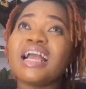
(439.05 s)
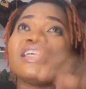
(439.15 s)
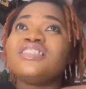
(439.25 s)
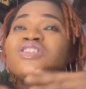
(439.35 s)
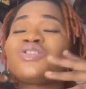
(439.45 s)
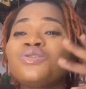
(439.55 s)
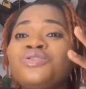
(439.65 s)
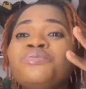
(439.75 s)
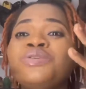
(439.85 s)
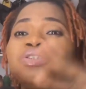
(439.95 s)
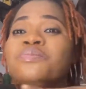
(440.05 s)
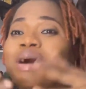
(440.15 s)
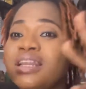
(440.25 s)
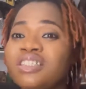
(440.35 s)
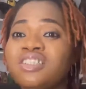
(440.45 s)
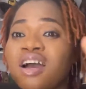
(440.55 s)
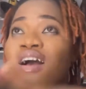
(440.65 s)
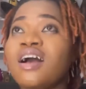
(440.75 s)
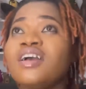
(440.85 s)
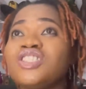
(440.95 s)
She's a social media manager.
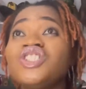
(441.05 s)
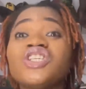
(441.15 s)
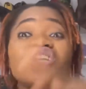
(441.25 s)
She does